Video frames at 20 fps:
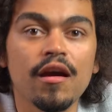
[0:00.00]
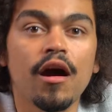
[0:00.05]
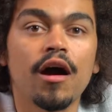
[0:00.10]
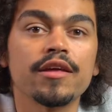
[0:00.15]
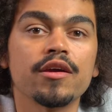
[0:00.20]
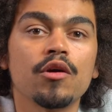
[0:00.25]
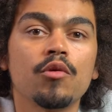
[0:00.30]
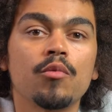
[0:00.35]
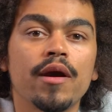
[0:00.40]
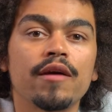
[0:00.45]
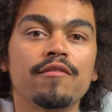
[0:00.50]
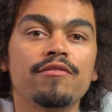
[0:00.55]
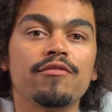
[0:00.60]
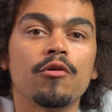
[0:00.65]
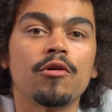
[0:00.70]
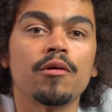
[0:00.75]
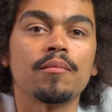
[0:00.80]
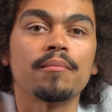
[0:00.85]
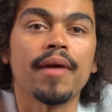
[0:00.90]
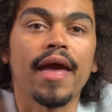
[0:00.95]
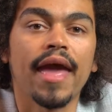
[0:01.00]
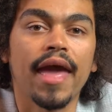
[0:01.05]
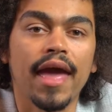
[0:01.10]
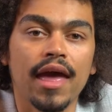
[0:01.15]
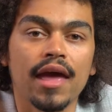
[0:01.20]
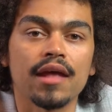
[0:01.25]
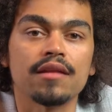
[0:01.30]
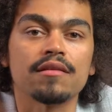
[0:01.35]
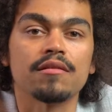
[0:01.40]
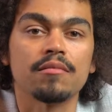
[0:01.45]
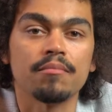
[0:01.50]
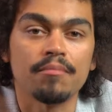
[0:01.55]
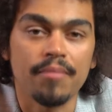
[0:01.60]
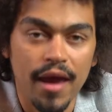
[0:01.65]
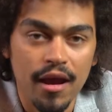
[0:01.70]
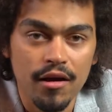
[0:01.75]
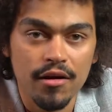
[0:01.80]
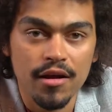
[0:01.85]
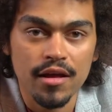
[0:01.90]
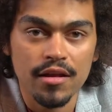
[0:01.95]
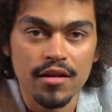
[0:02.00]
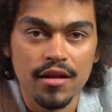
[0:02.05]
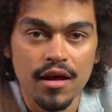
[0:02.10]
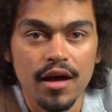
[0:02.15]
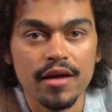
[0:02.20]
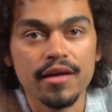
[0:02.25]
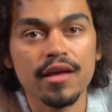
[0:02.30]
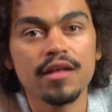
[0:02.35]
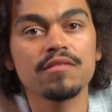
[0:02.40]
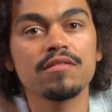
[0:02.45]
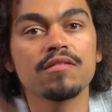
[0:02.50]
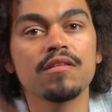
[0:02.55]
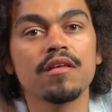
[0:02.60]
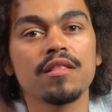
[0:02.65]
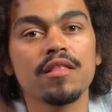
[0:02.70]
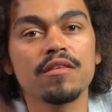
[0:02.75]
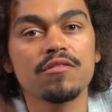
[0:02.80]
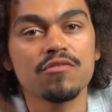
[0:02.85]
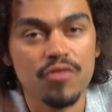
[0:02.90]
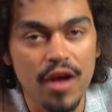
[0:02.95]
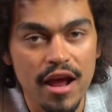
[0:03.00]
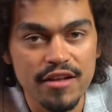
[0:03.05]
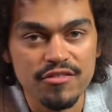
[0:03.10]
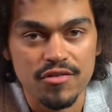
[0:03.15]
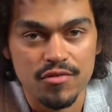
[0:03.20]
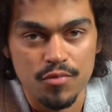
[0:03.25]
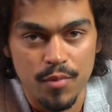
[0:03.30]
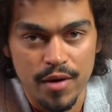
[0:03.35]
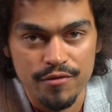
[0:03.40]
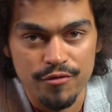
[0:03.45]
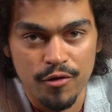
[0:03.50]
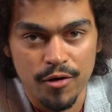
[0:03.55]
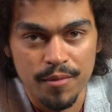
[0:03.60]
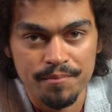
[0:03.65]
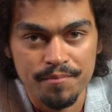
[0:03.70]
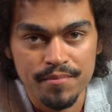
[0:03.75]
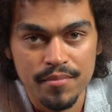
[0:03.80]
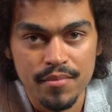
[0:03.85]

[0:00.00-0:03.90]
audio waveform and compare it against the scratches waveform.